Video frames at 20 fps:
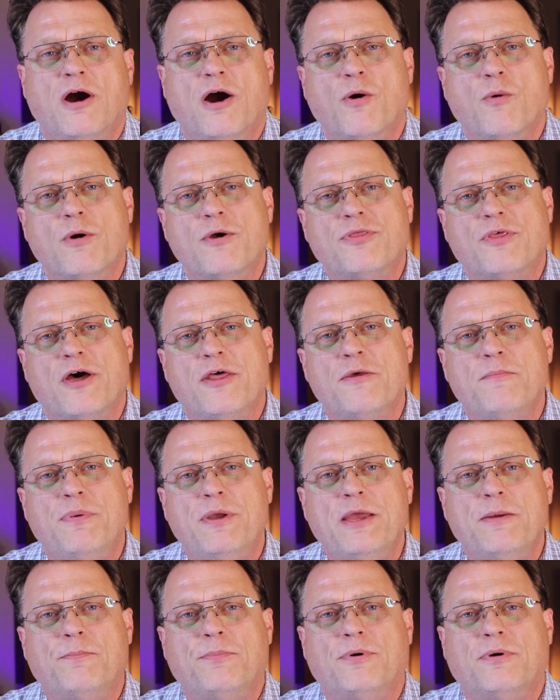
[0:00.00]
or with other
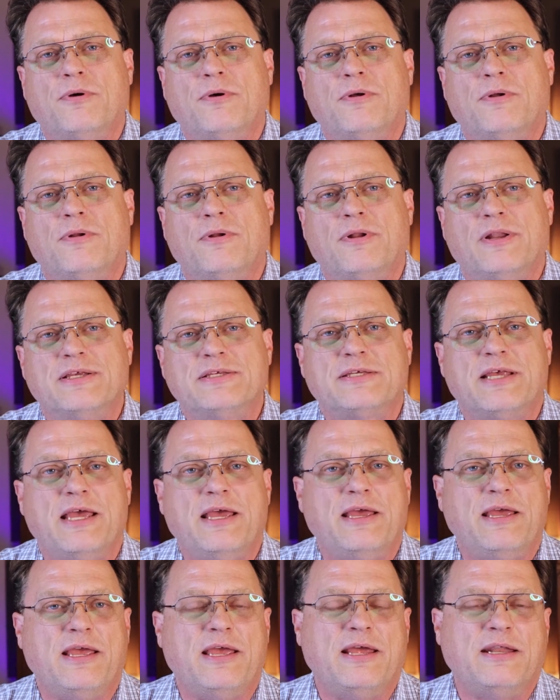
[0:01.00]
people, let's
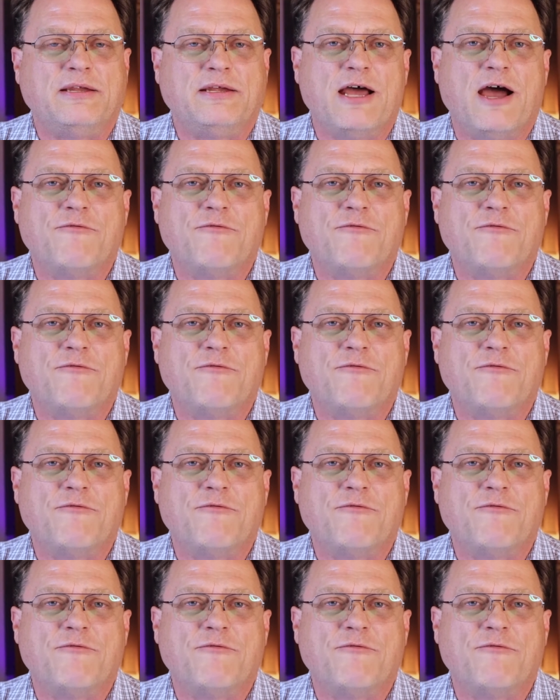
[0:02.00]
say in